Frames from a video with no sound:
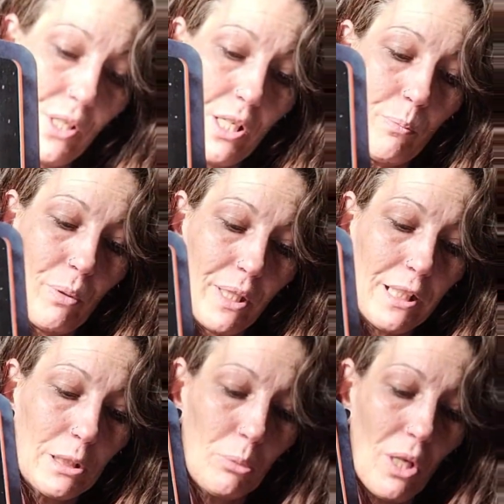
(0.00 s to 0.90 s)
and
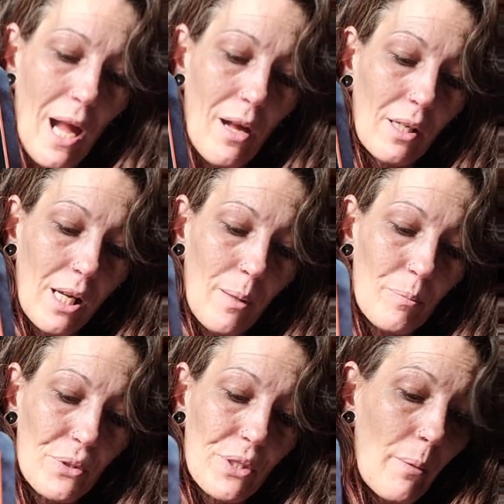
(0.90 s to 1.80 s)
unpredictable
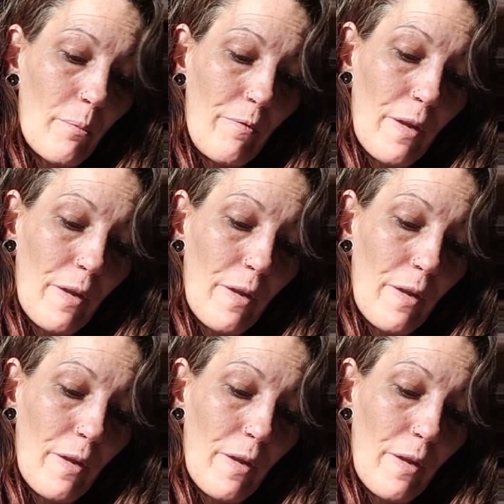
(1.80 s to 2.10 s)
outcomes, some